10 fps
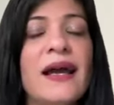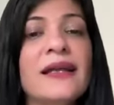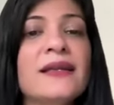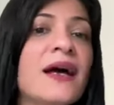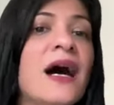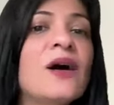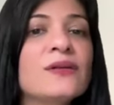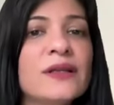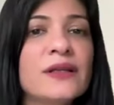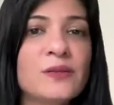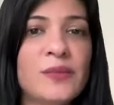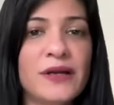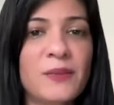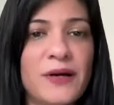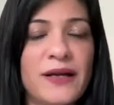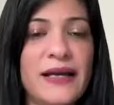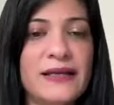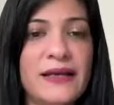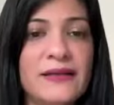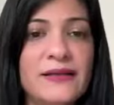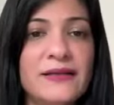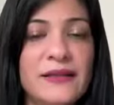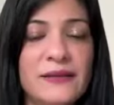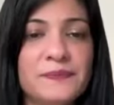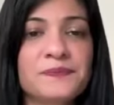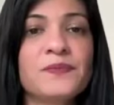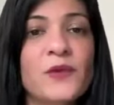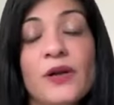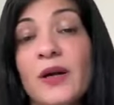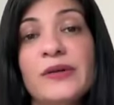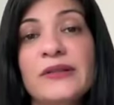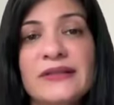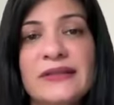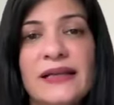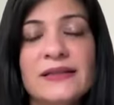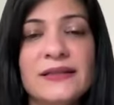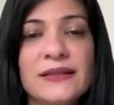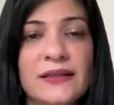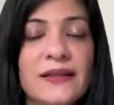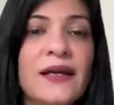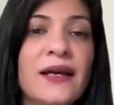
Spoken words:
and then how they could become our identity or our personality.